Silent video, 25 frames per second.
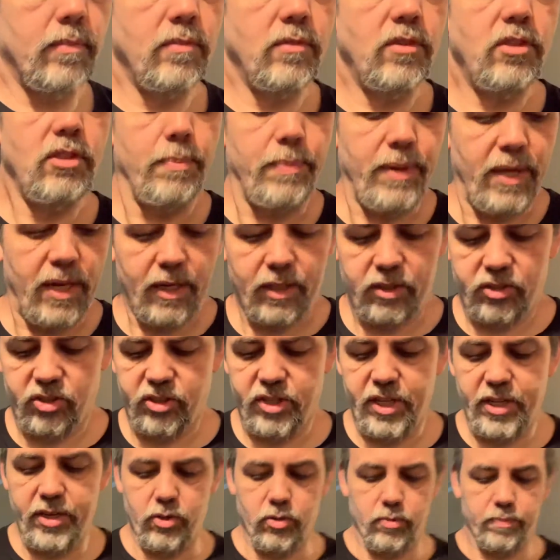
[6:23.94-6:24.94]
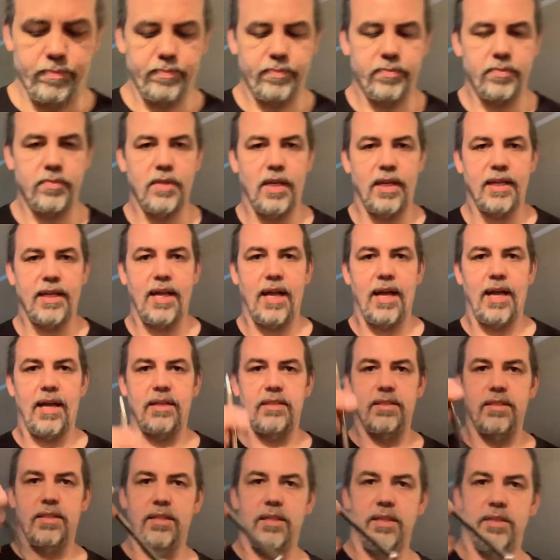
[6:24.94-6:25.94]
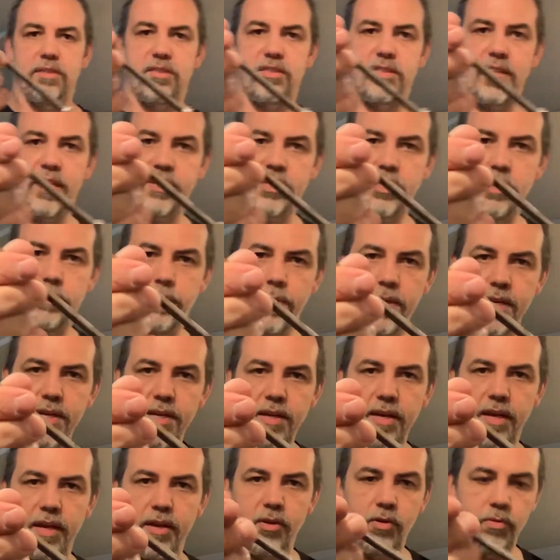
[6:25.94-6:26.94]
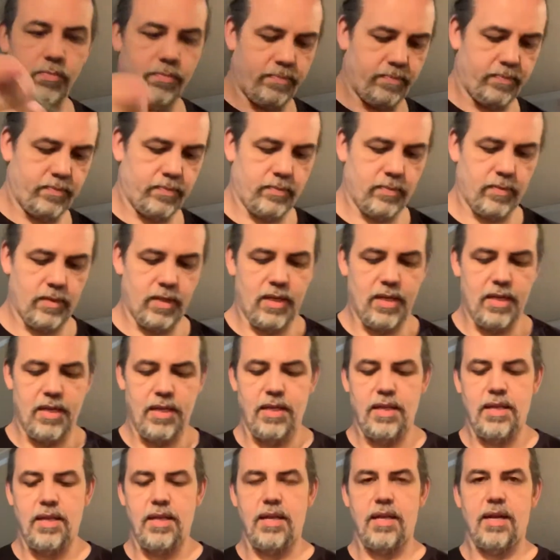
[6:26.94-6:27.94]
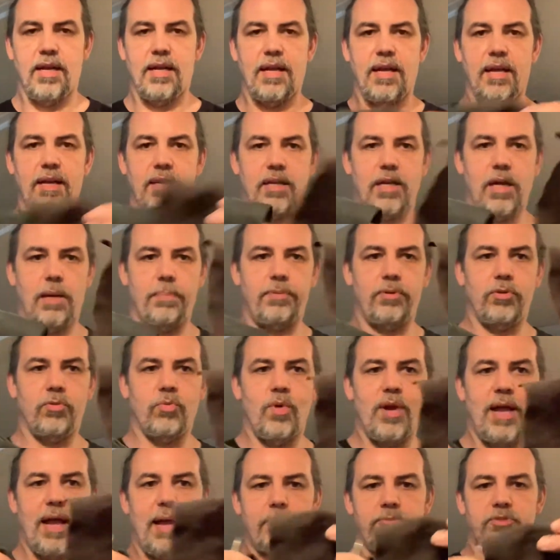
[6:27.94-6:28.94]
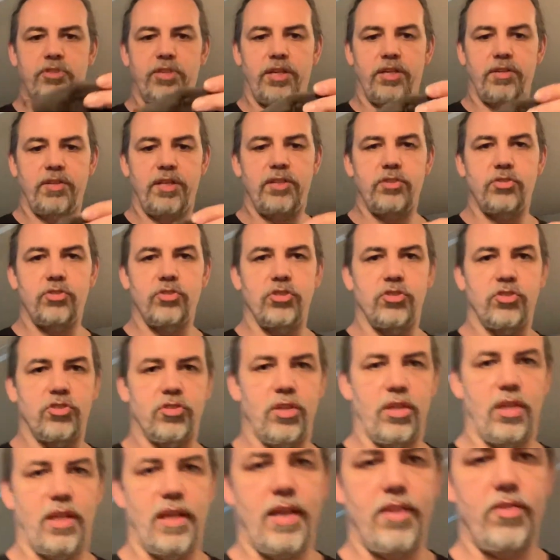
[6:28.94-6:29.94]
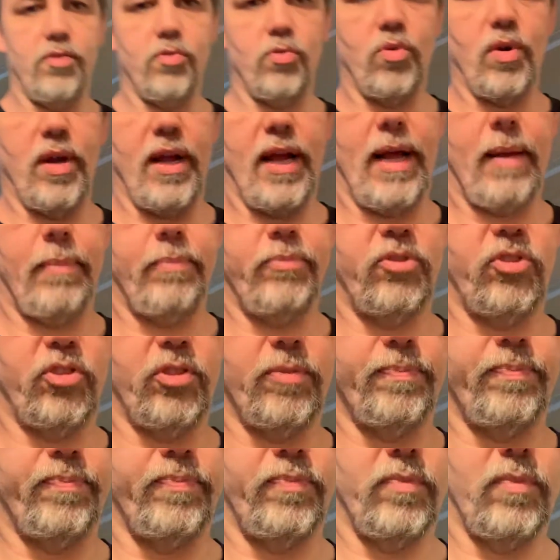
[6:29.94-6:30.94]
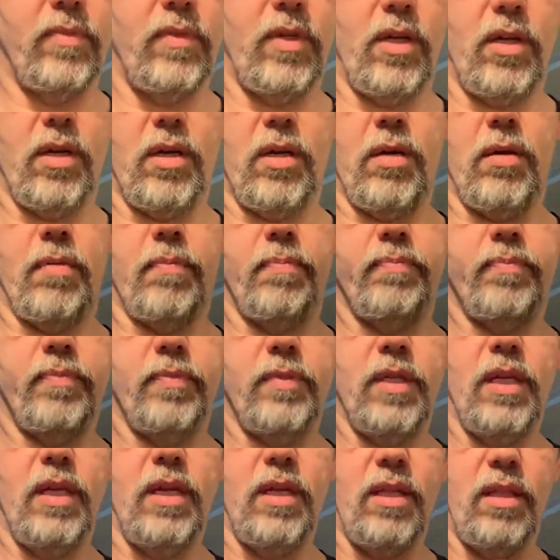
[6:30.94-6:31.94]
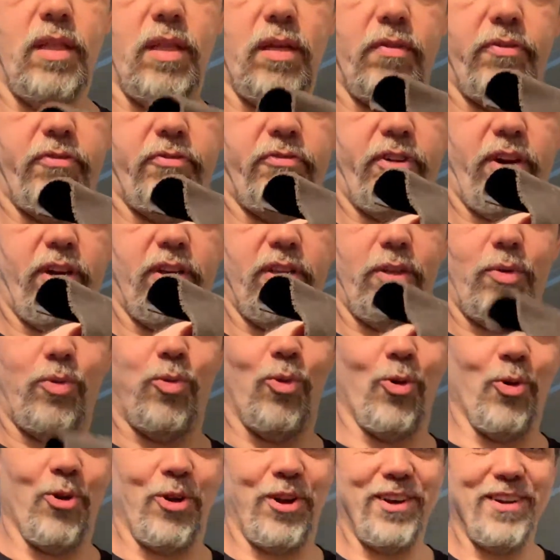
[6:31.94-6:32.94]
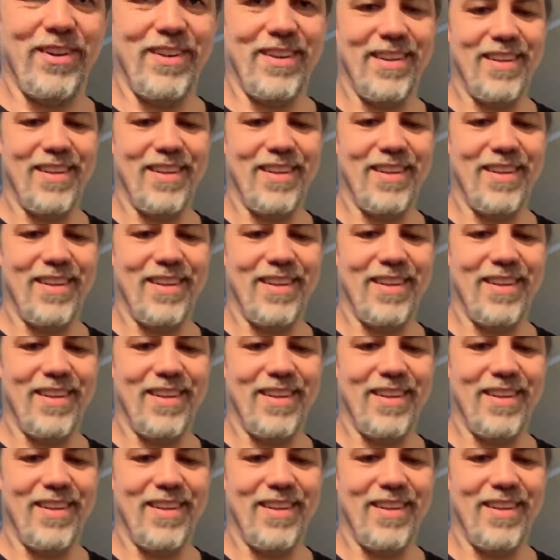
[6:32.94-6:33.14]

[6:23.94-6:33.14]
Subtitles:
to bending steel. I got a 60 penny nail, and I got a couple of wraps here. These are just leather wraps. They're fairly worn.